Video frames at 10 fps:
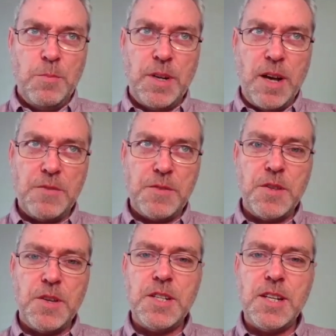But after
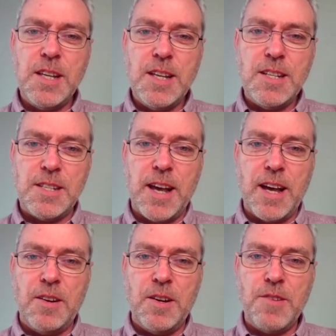30 years
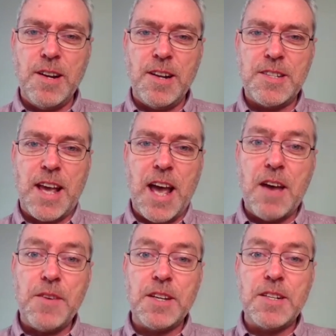now, I realized that
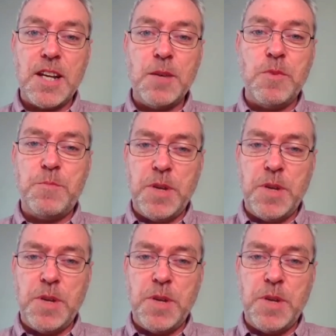having a team of